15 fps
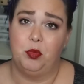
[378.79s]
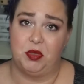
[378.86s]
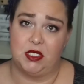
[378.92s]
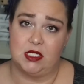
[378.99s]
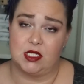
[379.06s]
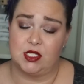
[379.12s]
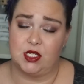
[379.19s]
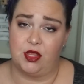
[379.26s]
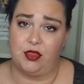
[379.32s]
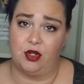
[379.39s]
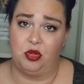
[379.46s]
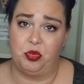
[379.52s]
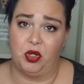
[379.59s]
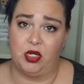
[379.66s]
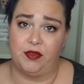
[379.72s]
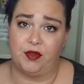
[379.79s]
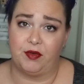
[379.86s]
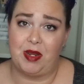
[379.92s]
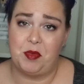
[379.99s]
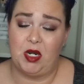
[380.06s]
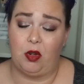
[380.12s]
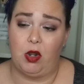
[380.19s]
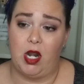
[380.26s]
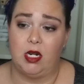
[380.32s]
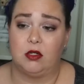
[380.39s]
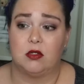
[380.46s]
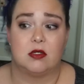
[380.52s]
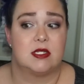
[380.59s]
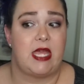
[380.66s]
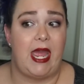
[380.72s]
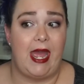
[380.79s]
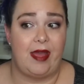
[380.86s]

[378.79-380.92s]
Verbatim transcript: but this is the third book of the Remnant Chronicles.